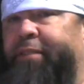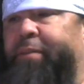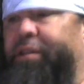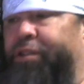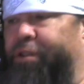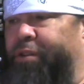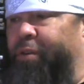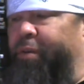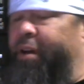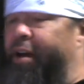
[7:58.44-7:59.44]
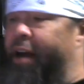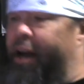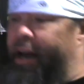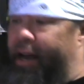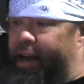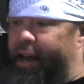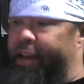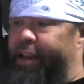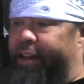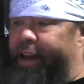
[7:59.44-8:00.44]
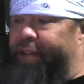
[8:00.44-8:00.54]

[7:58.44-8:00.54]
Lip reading: much as you do, I needed to add it